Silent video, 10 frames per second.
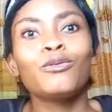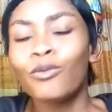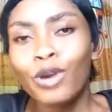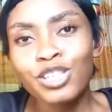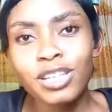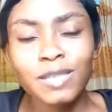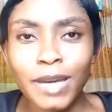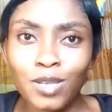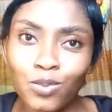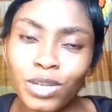what do you
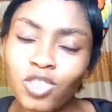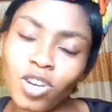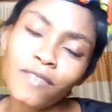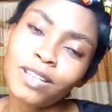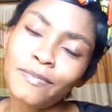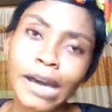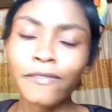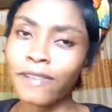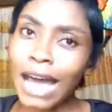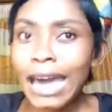expect with traveling by
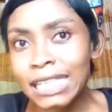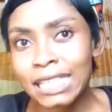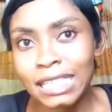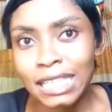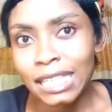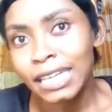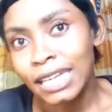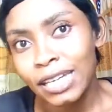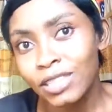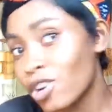flight?
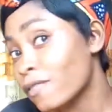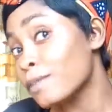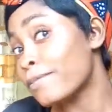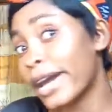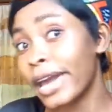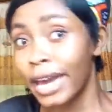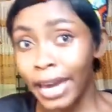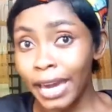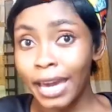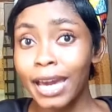Traveling by
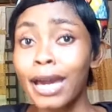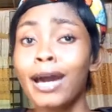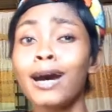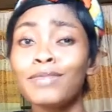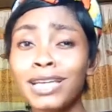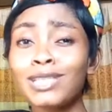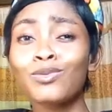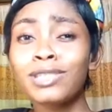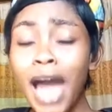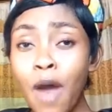air? And besides, I
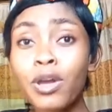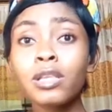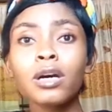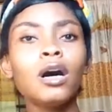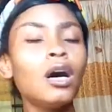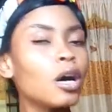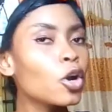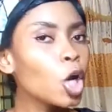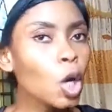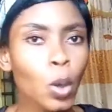was carrying
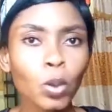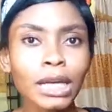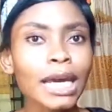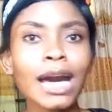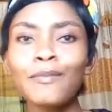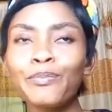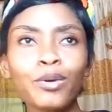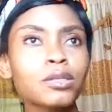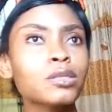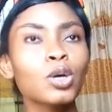load, like I
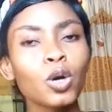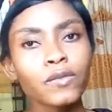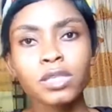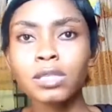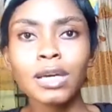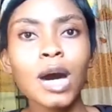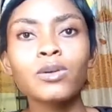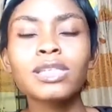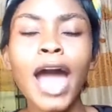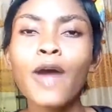bought stores, I
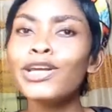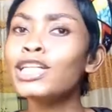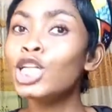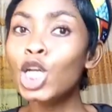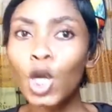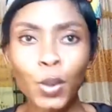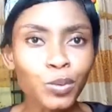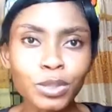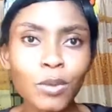was carrying load,